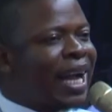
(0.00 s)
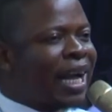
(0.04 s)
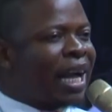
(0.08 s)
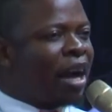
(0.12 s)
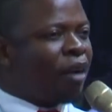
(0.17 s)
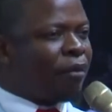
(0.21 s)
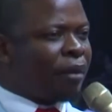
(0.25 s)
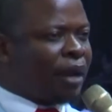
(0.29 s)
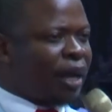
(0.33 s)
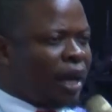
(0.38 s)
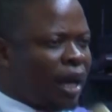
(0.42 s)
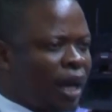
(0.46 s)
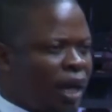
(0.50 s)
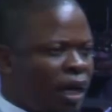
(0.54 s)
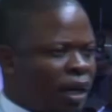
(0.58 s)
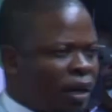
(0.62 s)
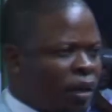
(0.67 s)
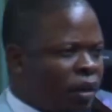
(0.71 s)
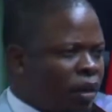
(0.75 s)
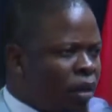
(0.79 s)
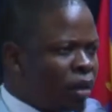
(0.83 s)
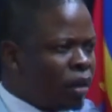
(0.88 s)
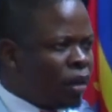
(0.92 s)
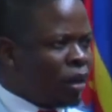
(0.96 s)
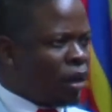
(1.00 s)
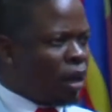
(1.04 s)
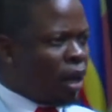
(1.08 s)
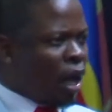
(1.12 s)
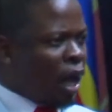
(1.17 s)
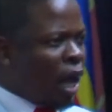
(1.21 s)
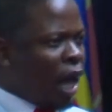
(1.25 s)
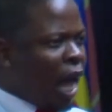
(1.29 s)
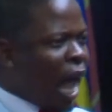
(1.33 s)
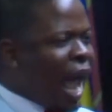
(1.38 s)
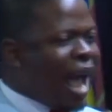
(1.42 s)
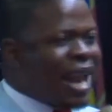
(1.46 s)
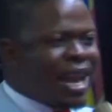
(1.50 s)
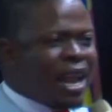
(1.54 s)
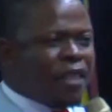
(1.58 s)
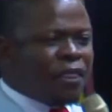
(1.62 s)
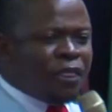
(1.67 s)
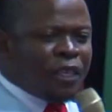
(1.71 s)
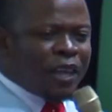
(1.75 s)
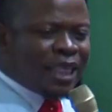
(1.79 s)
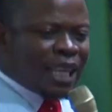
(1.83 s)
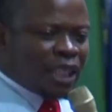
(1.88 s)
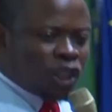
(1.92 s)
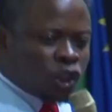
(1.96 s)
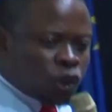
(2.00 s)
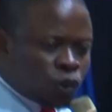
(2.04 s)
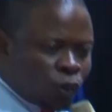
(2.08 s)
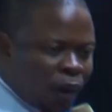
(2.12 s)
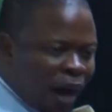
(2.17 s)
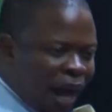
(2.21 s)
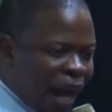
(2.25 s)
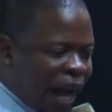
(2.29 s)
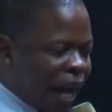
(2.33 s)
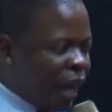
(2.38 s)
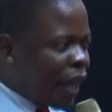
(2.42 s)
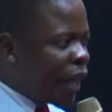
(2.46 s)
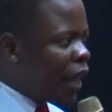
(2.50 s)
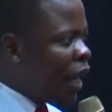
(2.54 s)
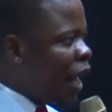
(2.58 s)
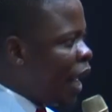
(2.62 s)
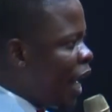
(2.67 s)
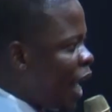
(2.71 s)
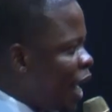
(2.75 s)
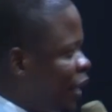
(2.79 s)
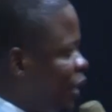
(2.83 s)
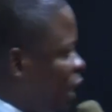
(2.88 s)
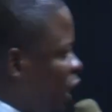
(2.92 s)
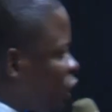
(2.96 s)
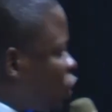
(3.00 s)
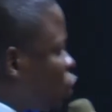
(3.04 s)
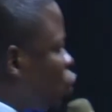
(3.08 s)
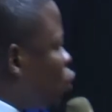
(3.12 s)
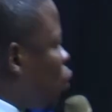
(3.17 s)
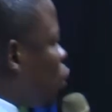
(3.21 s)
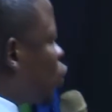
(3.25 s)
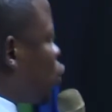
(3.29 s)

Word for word: their career. Anything they try, it does